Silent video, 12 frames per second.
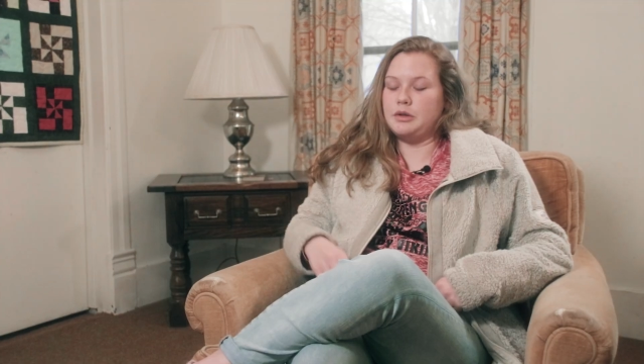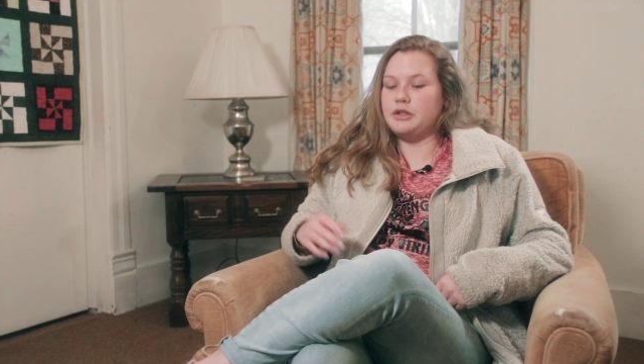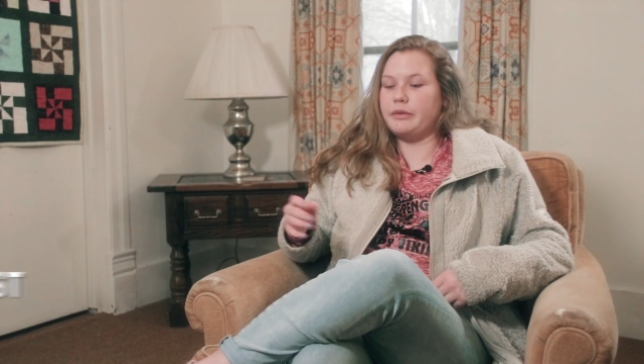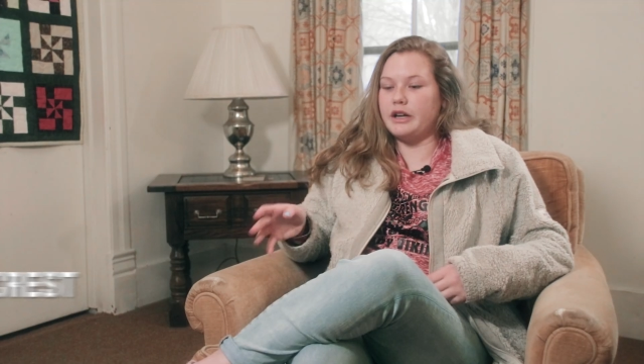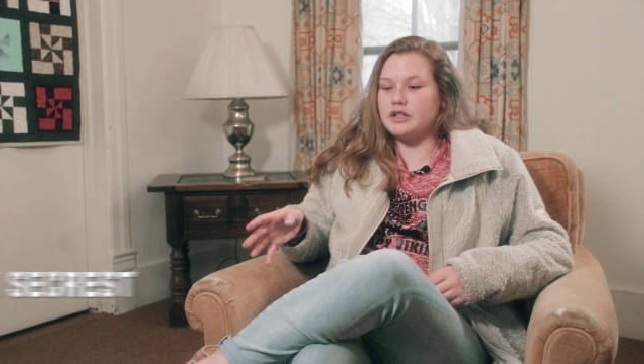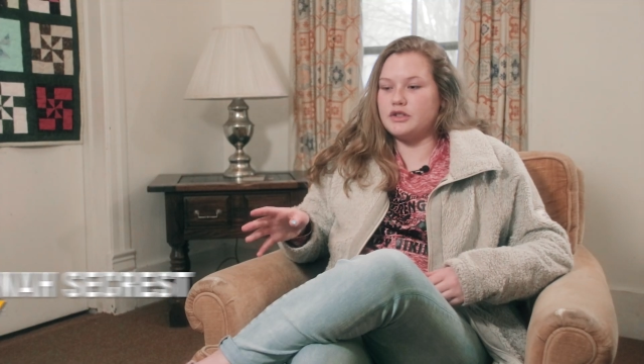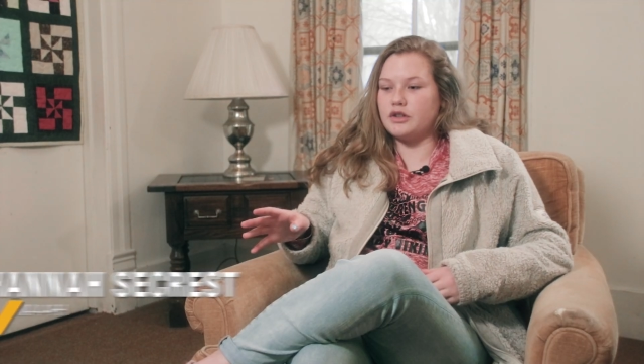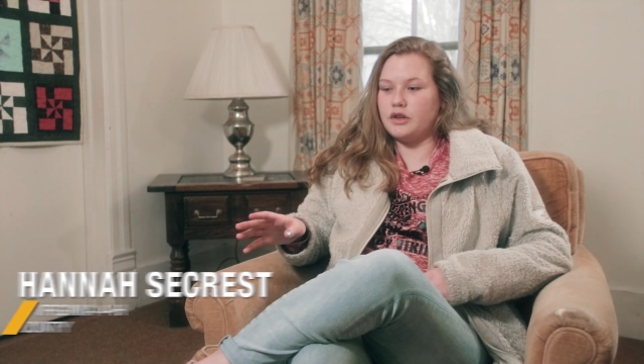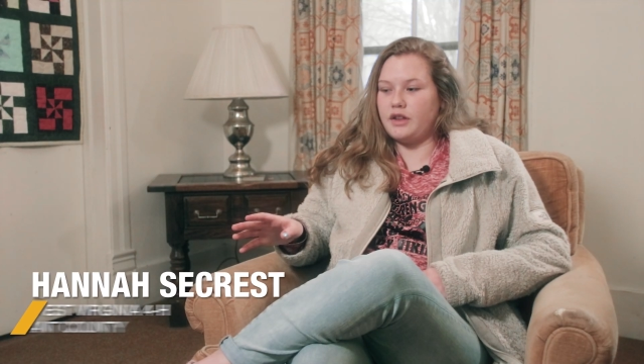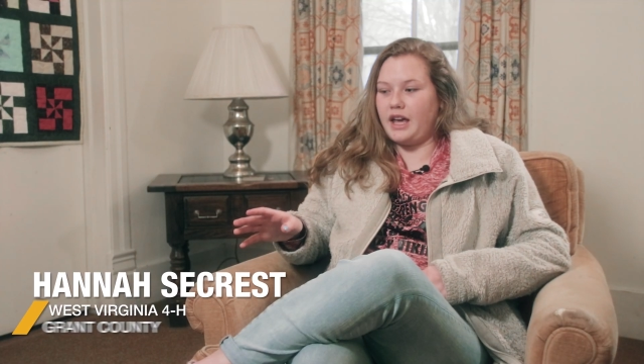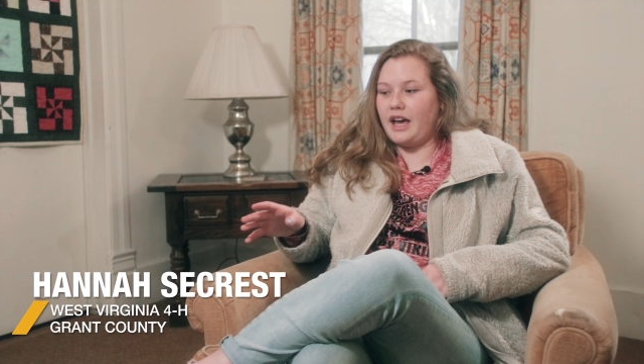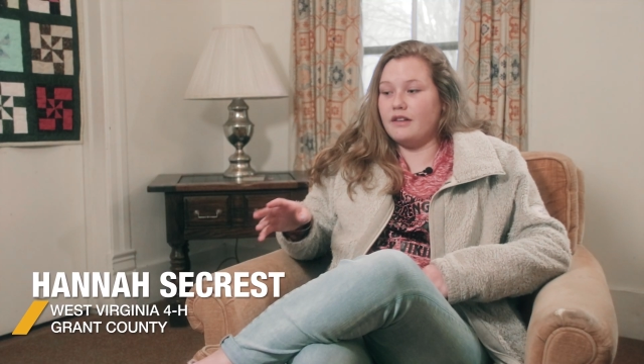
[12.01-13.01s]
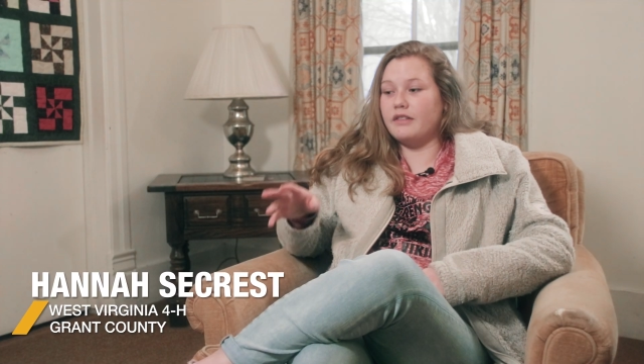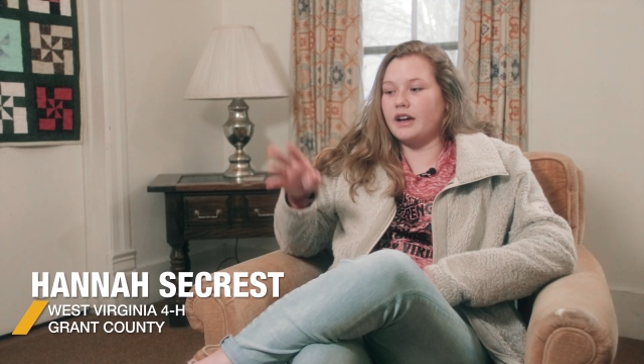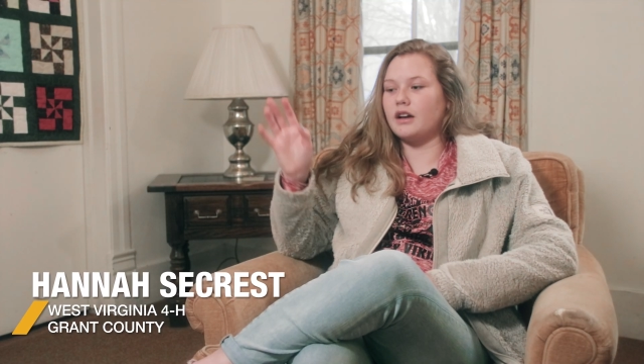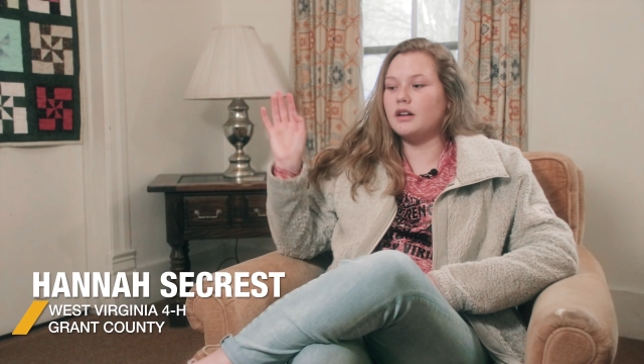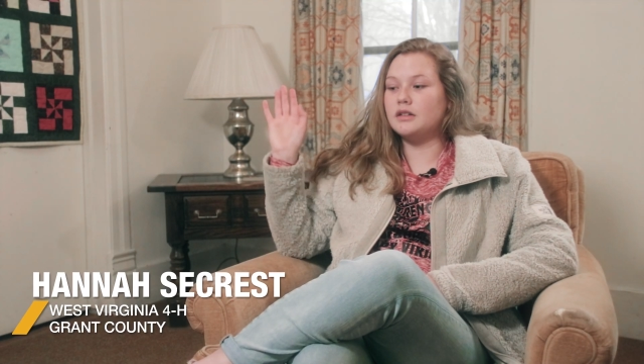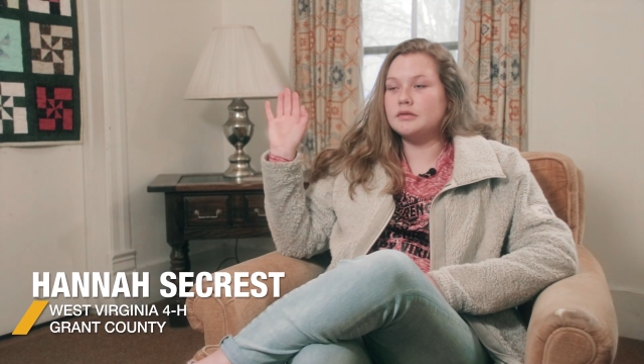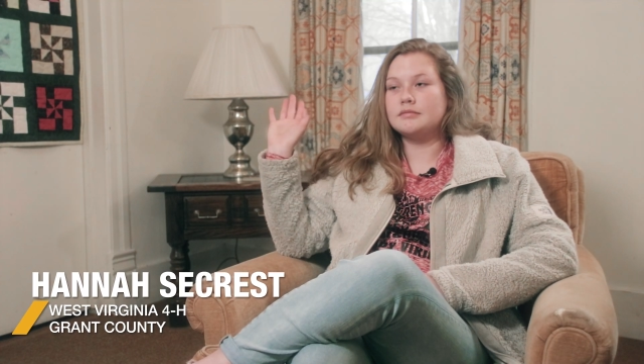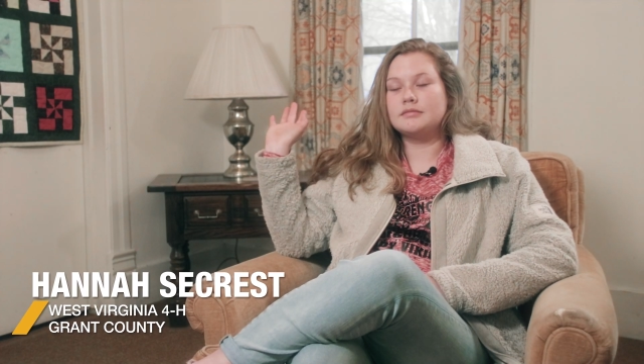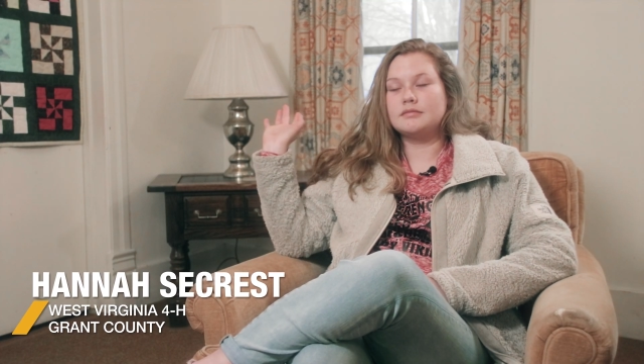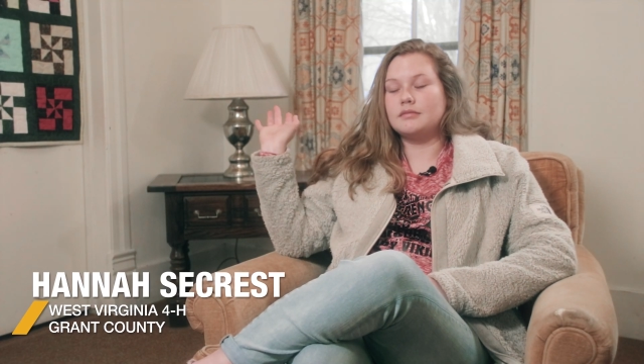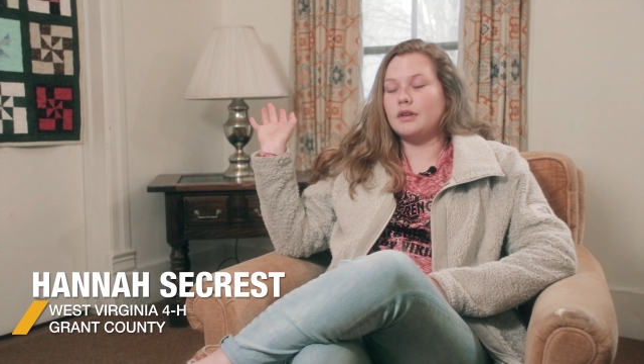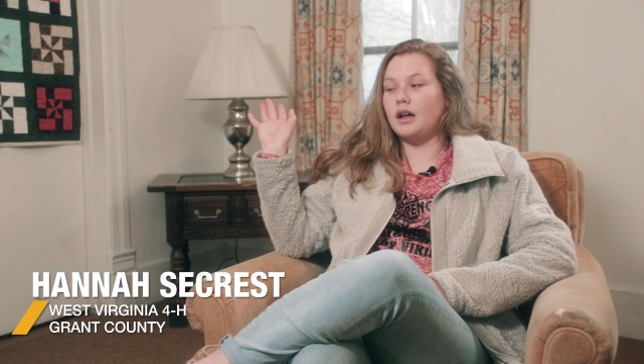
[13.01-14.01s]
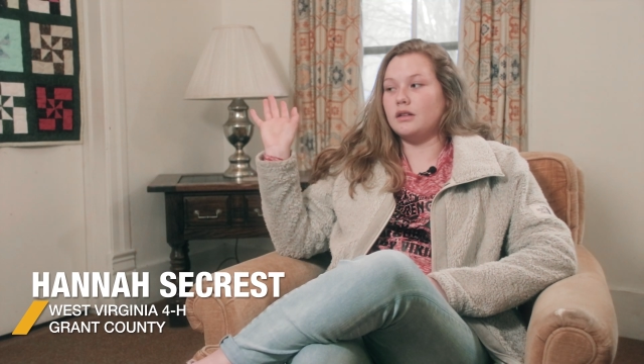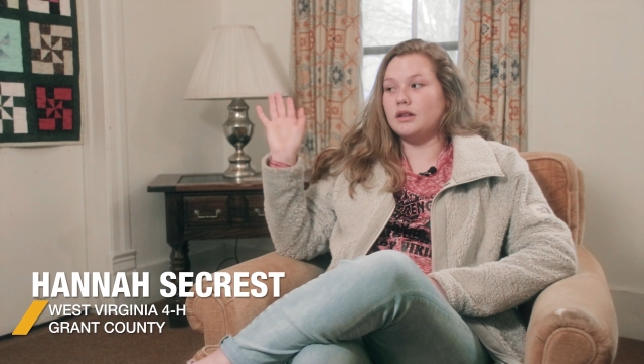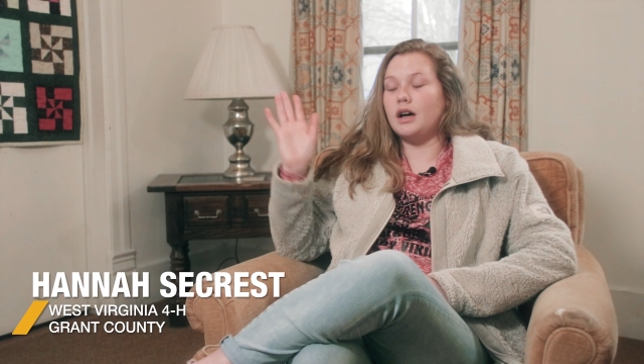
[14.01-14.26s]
when you register, they have like a